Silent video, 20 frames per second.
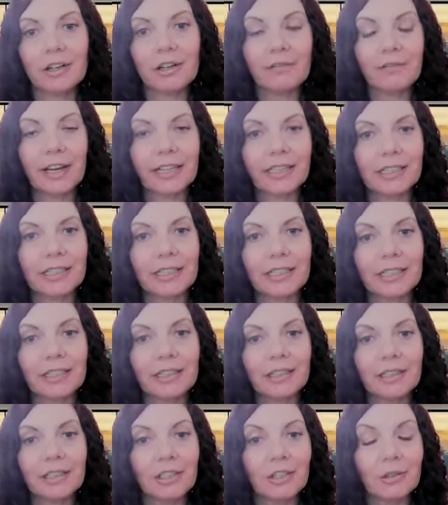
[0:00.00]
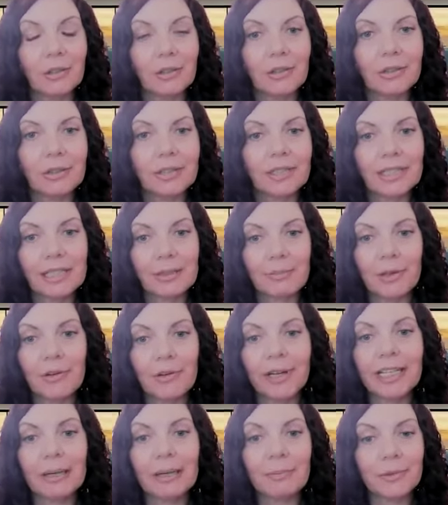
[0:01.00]
that are affecting your sleep.
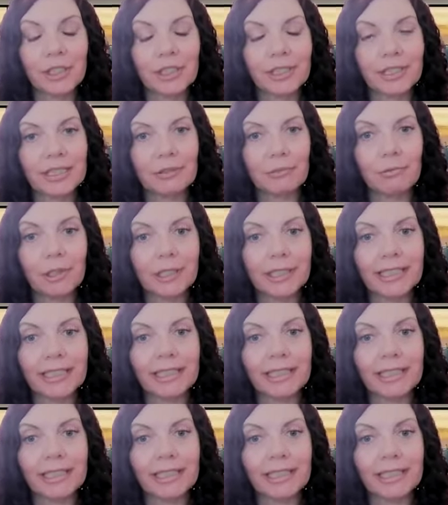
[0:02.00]
You end up just in